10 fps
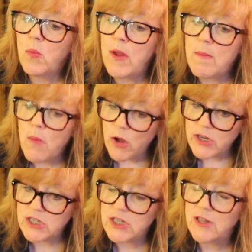we
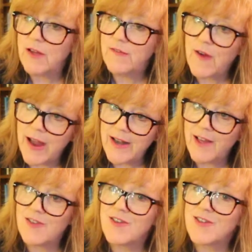monitor their
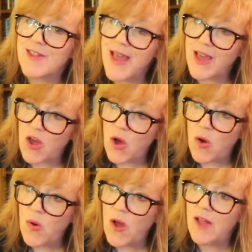findings as they
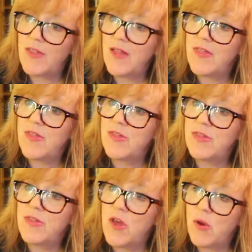go, and then
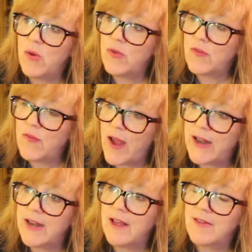those
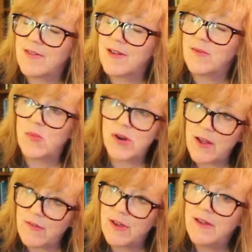findings and
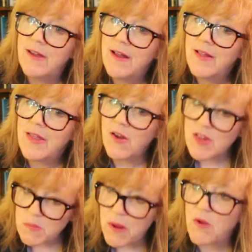whatever their
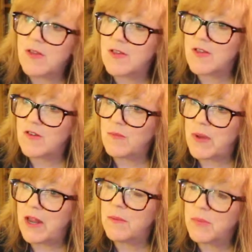experiences have
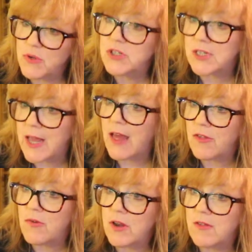been are put
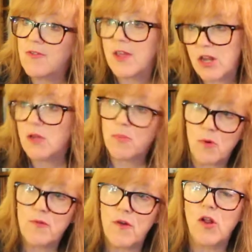together in a senior
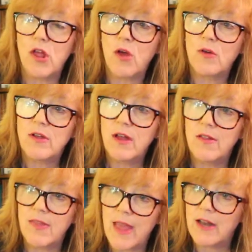portfolio
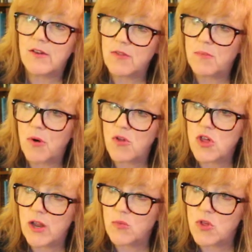at the end of the
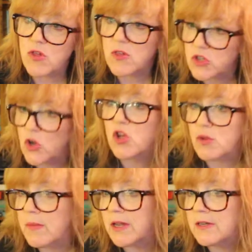project, which is a
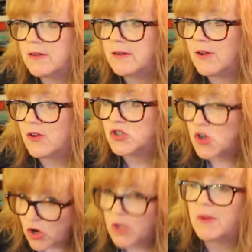
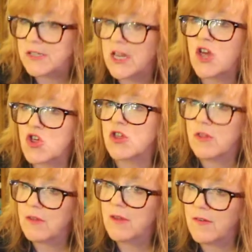documentation
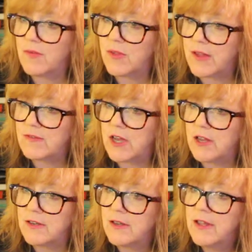of what they've done.